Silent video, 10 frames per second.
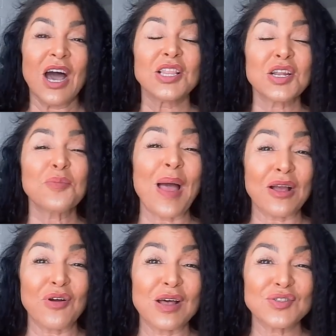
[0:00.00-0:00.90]
A little
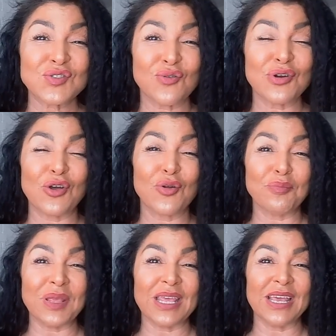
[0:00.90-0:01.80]
background story
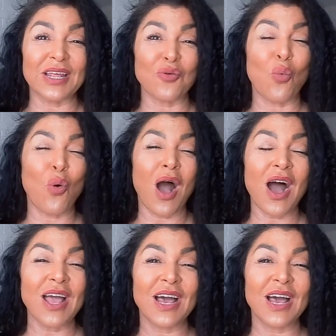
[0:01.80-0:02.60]
on me and why